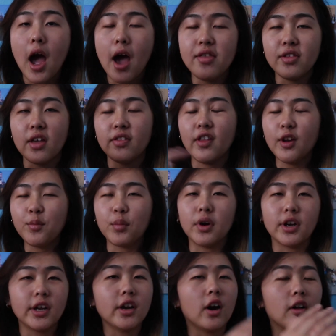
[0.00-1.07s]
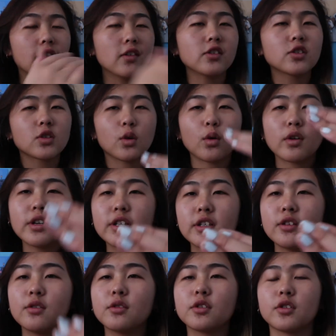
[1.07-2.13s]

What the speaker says: and then they'd put it on their story too.